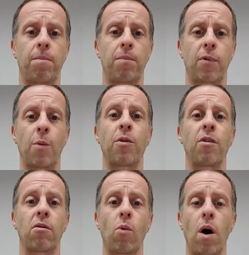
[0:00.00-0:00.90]
substance
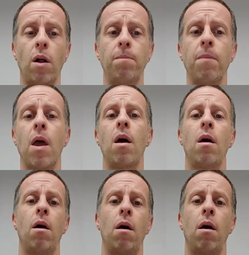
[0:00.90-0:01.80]
as well,
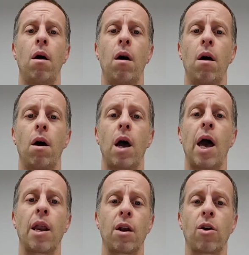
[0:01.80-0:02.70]

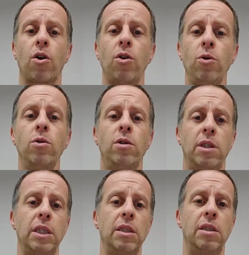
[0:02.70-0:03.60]
and includes
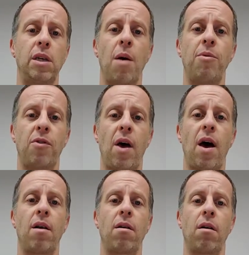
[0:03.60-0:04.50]
the
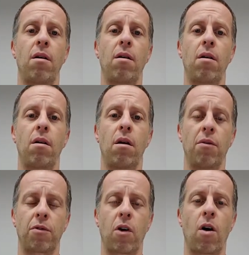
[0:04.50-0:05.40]
subset
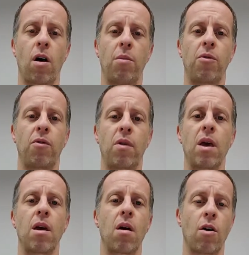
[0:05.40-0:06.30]
of carbs,
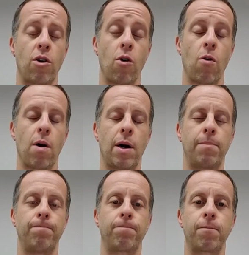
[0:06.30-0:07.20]

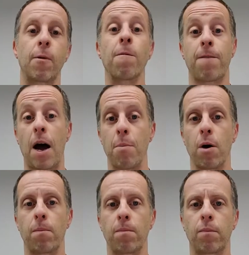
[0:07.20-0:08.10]
your
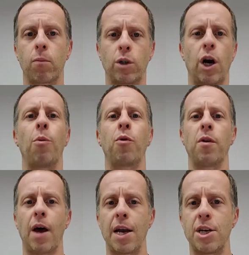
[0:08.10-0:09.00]
fiber, which helps with
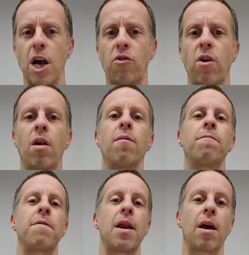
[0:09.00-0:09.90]
digestion,
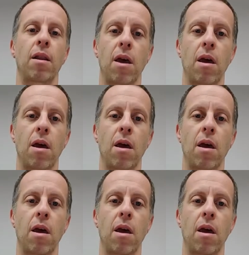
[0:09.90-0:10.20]
feeding